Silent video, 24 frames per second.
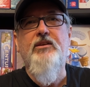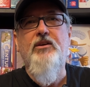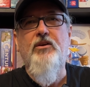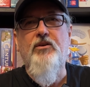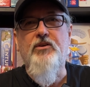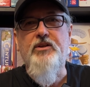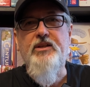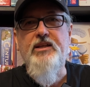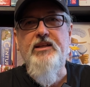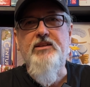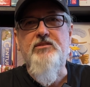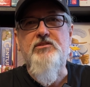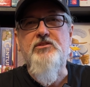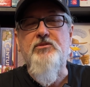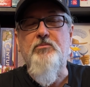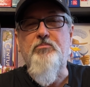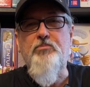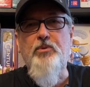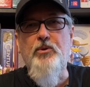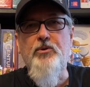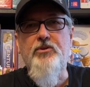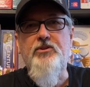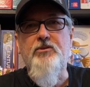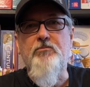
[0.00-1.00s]
Okay, so
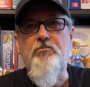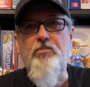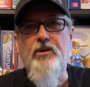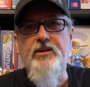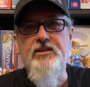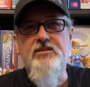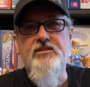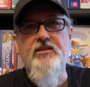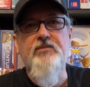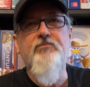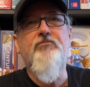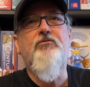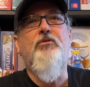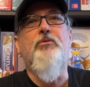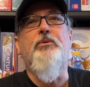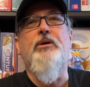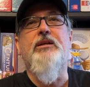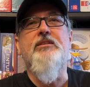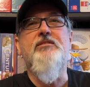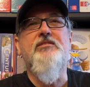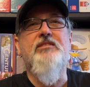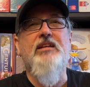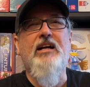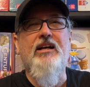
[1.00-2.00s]
both the place
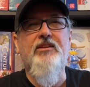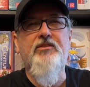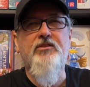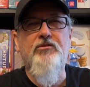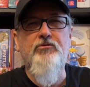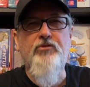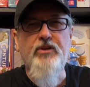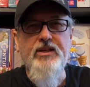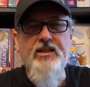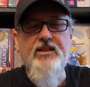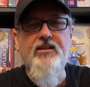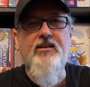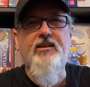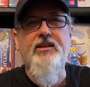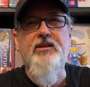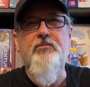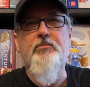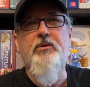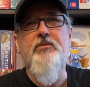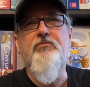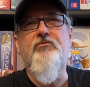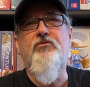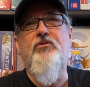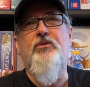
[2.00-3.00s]
influence and the reclaim
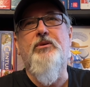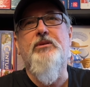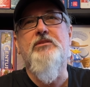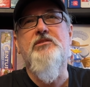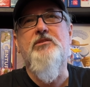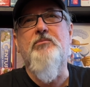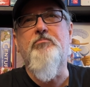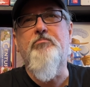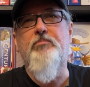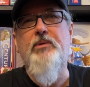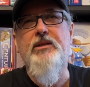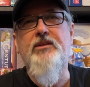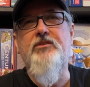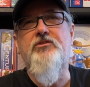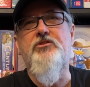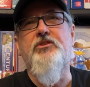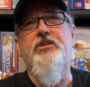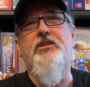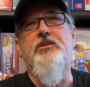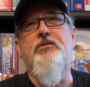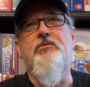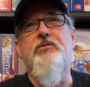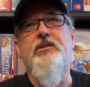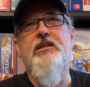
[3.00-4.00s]
influence of military
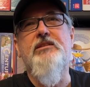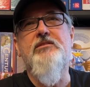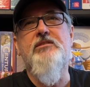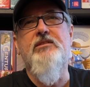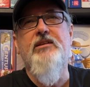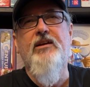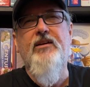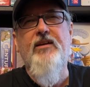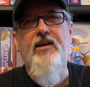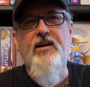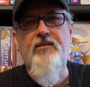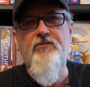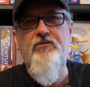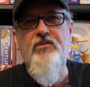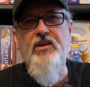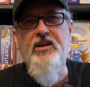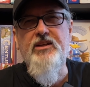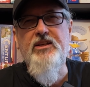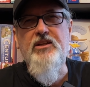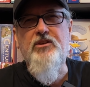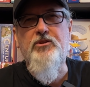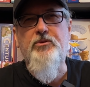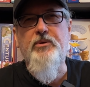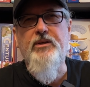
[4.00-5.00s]
units are
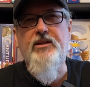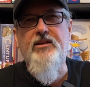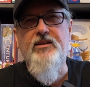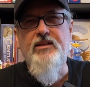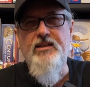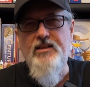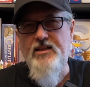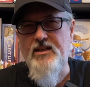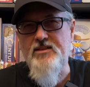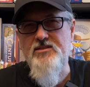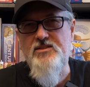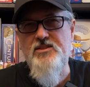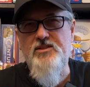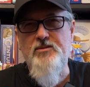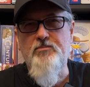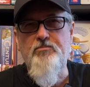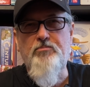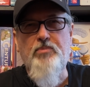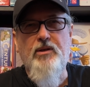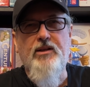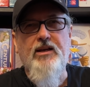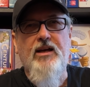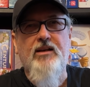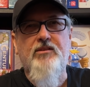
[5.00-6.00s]
very quick and
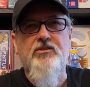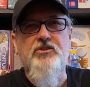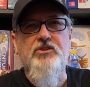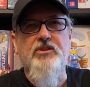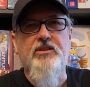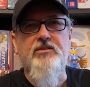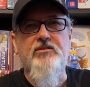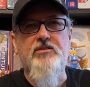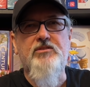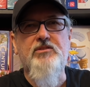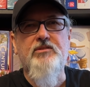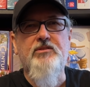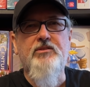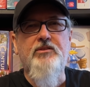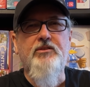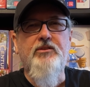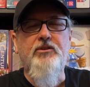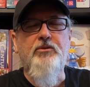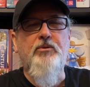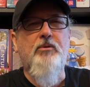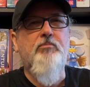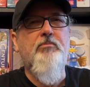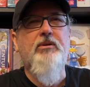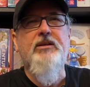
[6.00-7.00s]
simple actions.
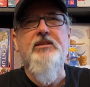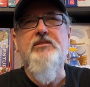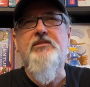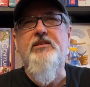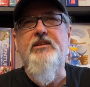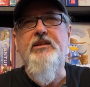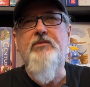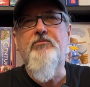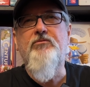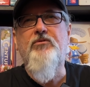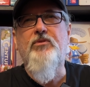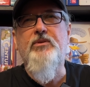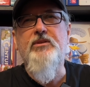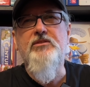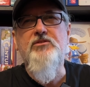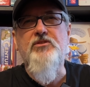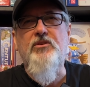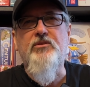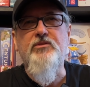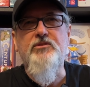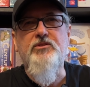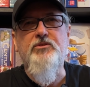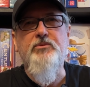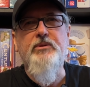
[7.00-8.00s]
You are placing influence
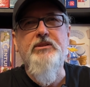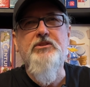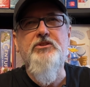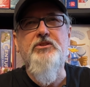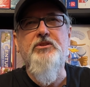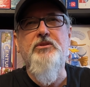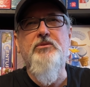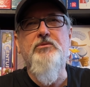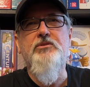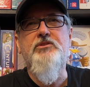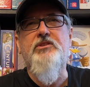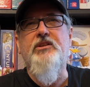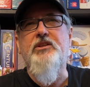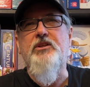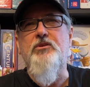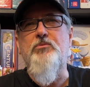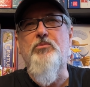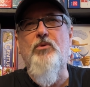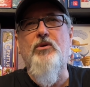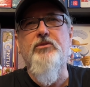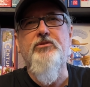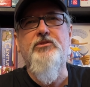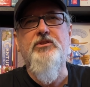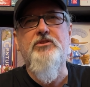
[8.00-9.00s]
onto issues that you
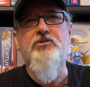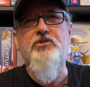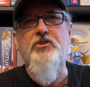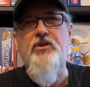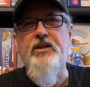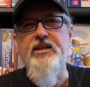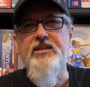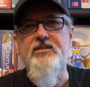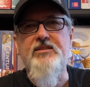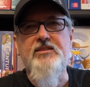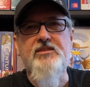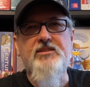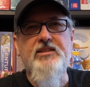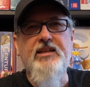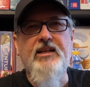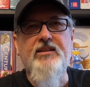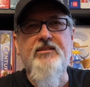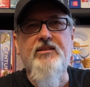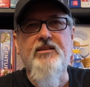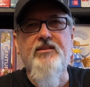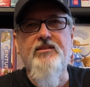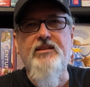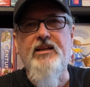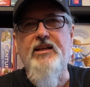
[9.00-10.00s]
want to try to
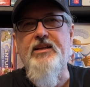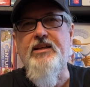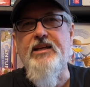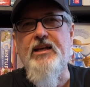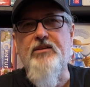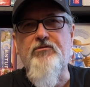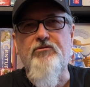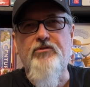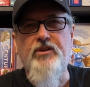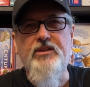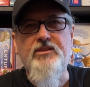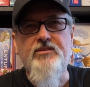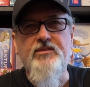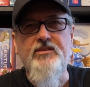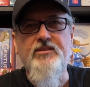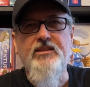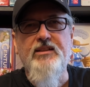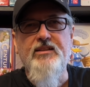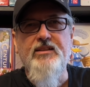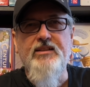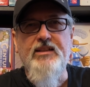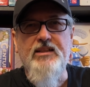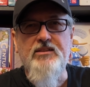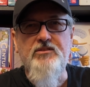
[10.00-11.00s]
settle and get written
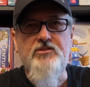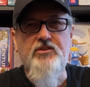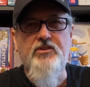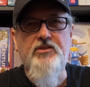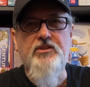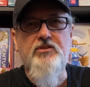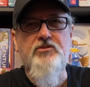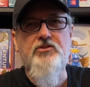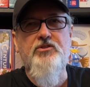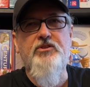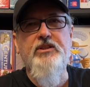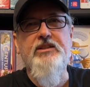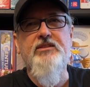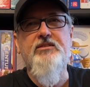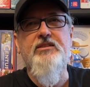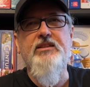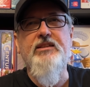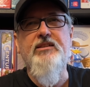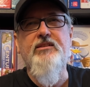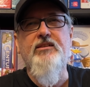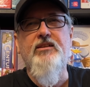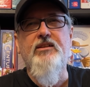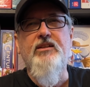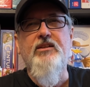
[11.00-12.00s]
into the
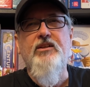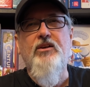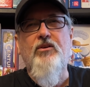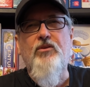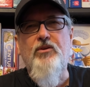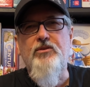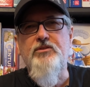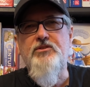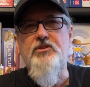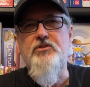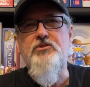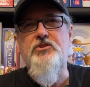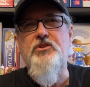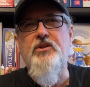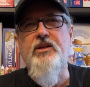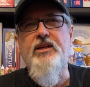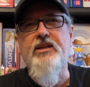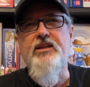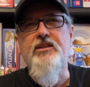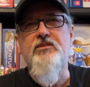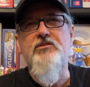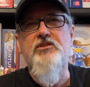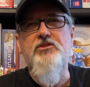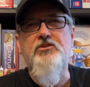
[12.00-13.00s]
treaty, or to try
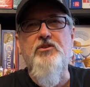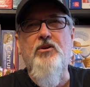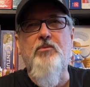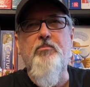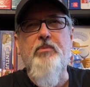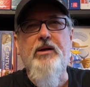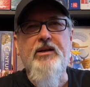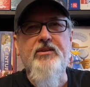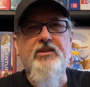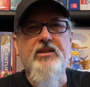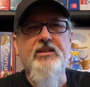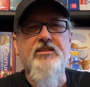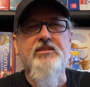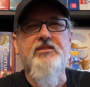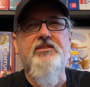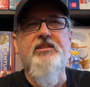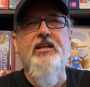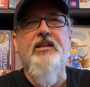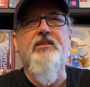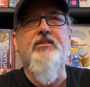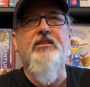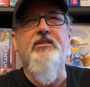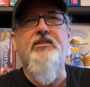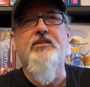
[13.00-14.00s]
and stop other
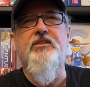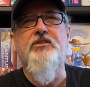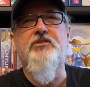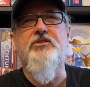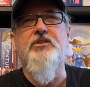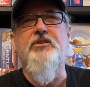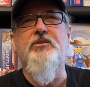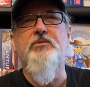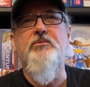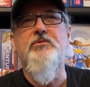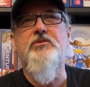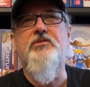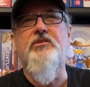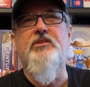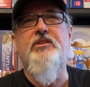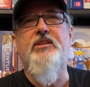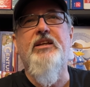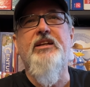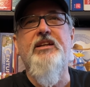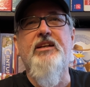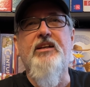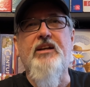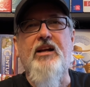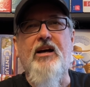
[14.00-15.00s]
settling issues
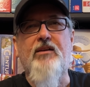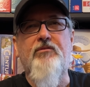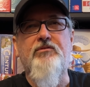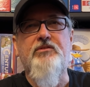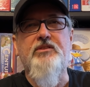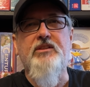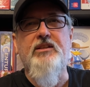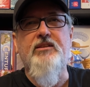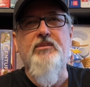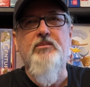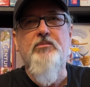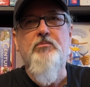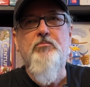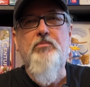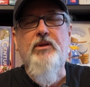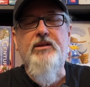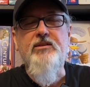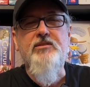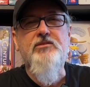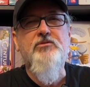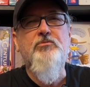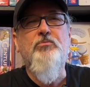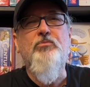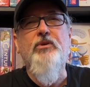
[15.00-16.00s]
thereafter.
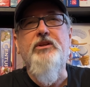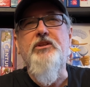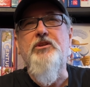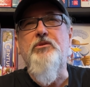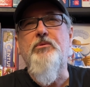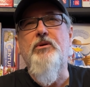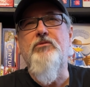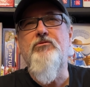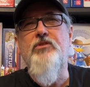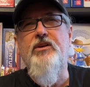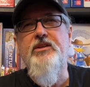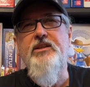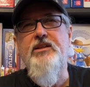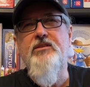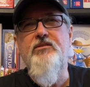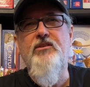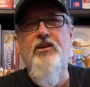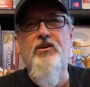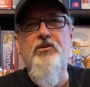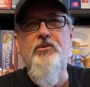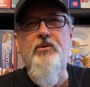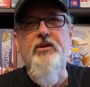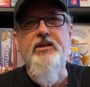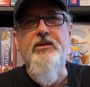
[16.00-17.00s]
Plus, when you are running
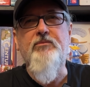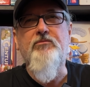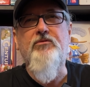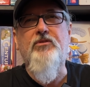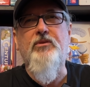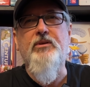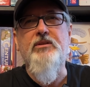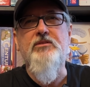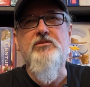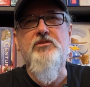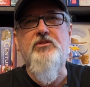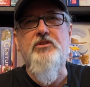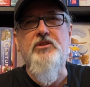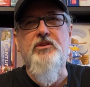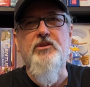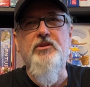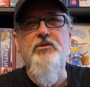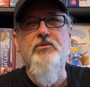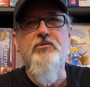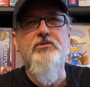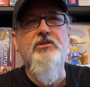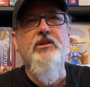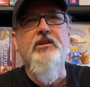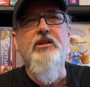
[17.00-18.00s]
low on influence to
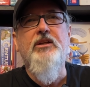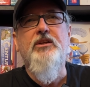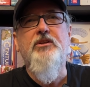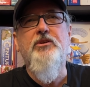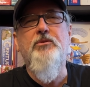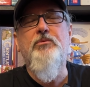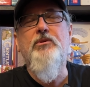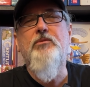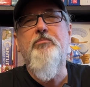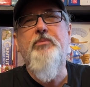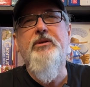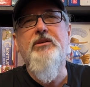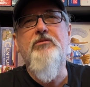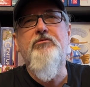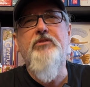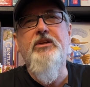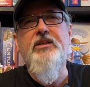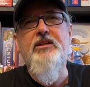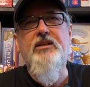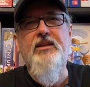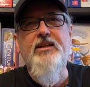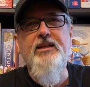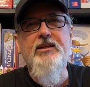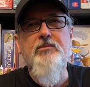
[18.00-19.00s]
use, you will be
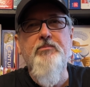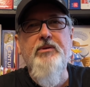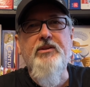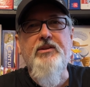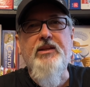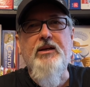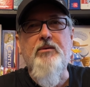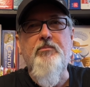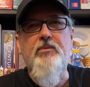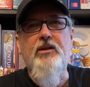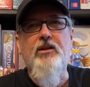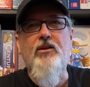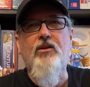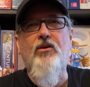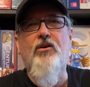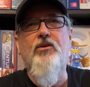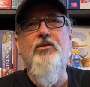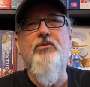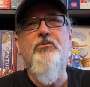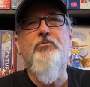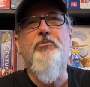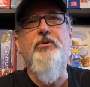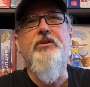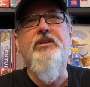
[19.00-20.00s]
reclaiming them
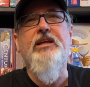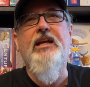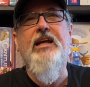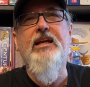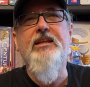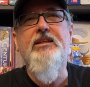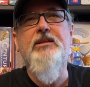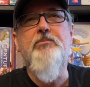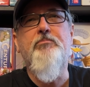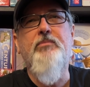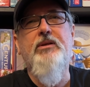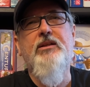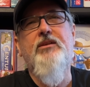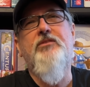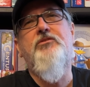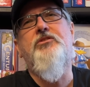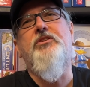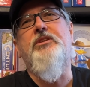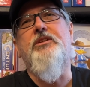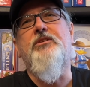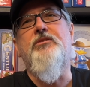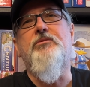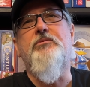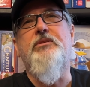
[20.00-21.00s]
along with any
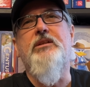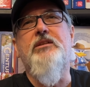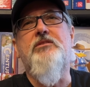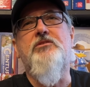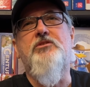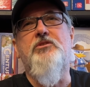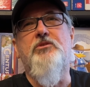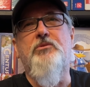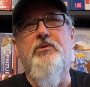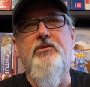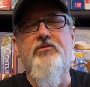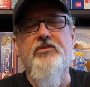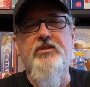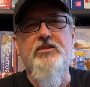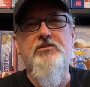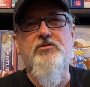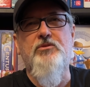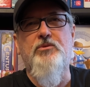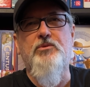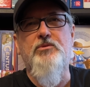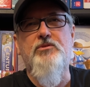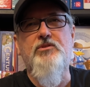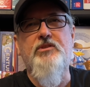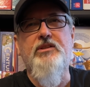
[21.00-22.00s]
military units you have
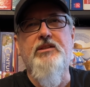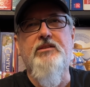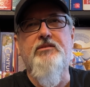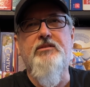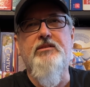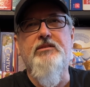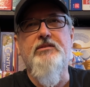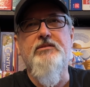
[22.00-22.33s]
exhausted.